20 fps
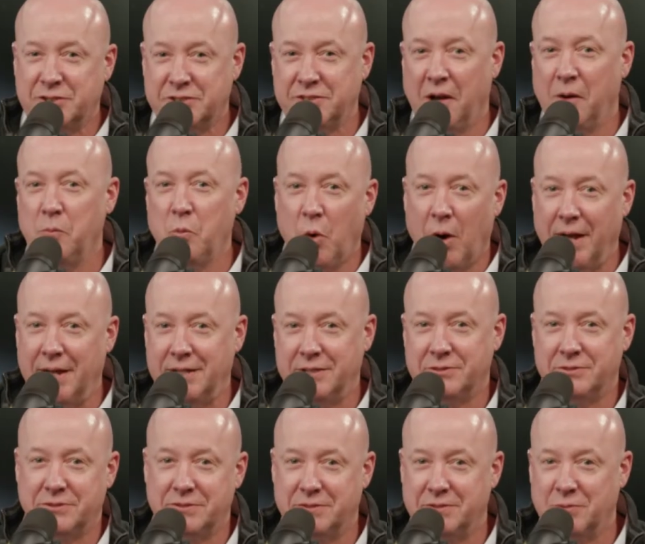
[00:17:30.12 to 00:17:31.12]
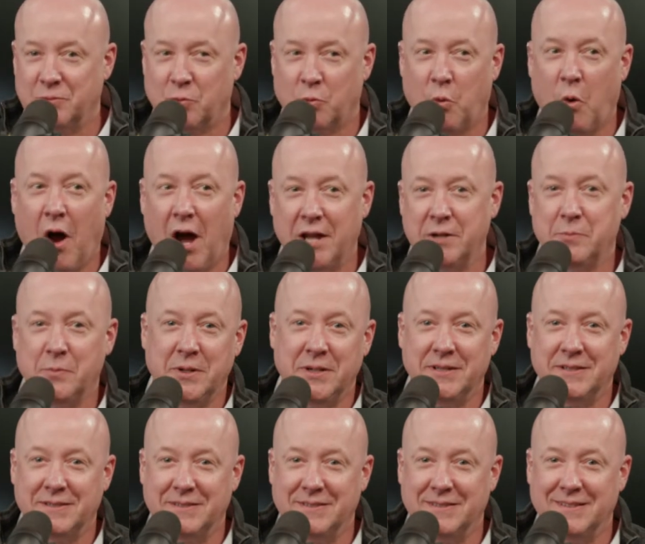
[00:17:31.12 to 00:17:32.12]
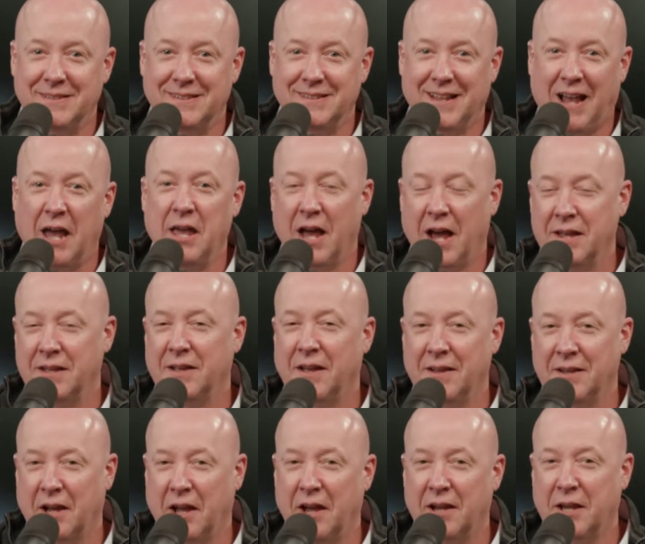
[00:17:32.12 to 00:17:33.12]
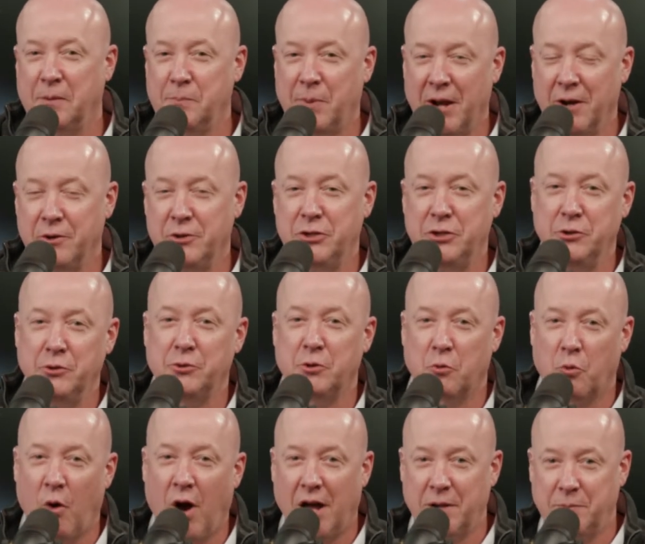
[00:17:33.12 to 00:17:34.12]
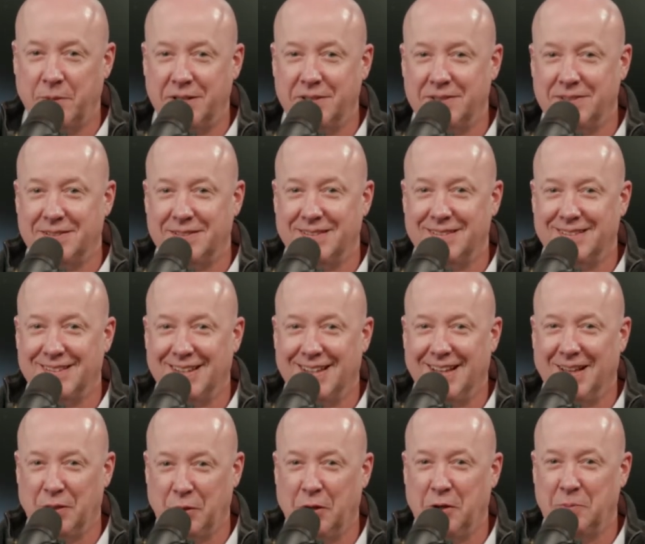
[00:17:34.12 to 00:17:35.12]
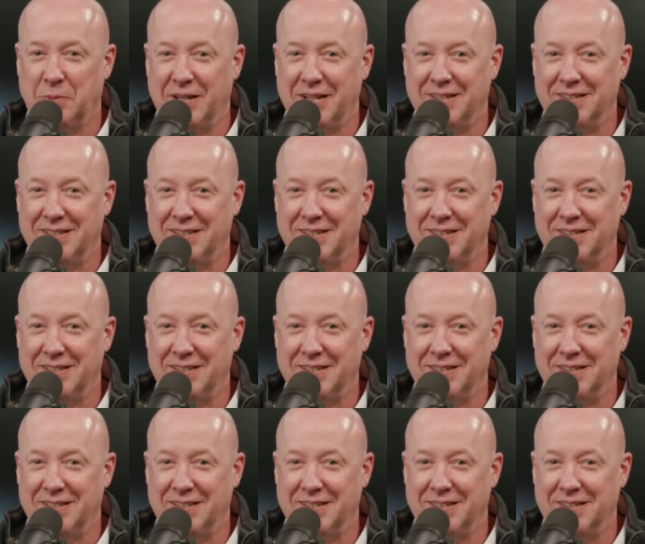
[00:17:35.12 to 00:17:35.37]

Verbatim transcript: some ways, Rodman I, I, I compare you to Rodman a little bit.